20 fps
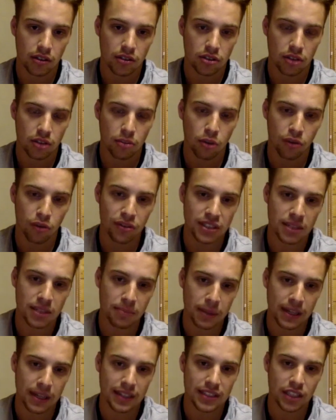So more yeah.
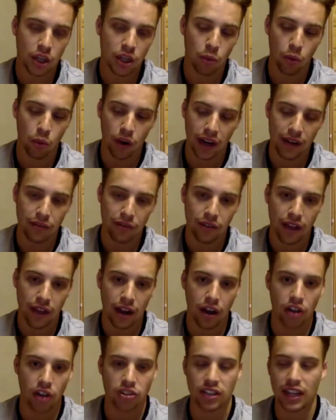visibility at what level they
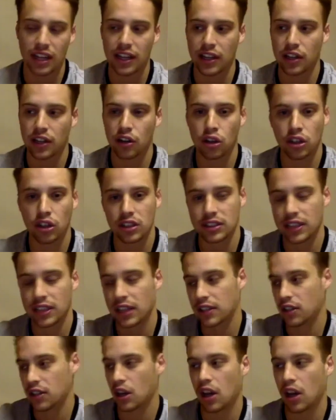are, so they can look at
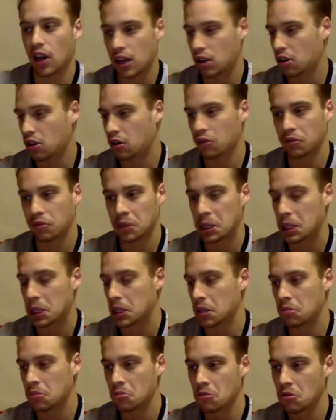say the like of
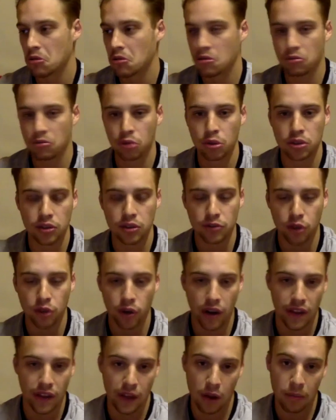a
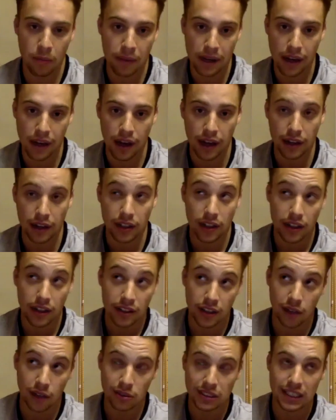Ruusuvuori and they'll be like,
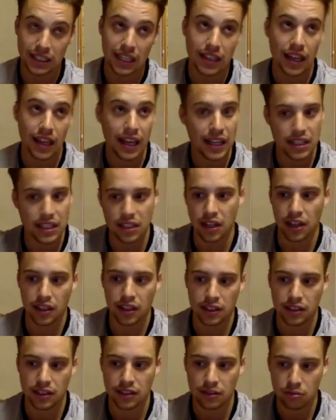they'll see that he's like,
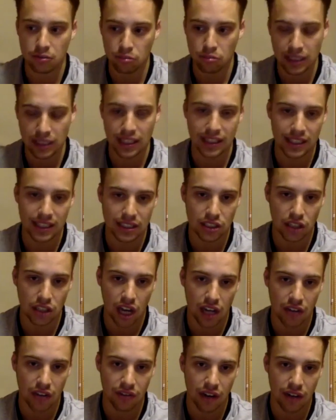he's at this
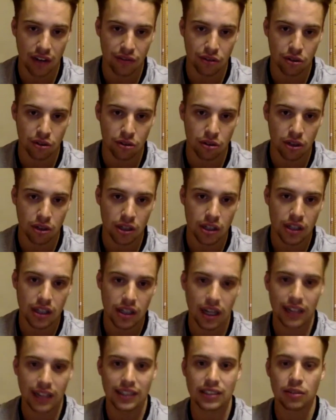kind of level
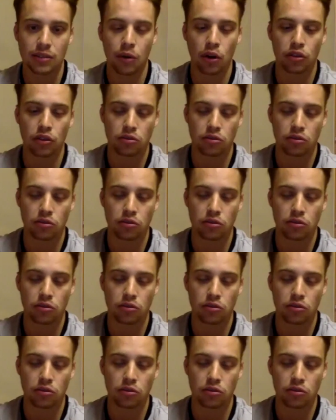and he's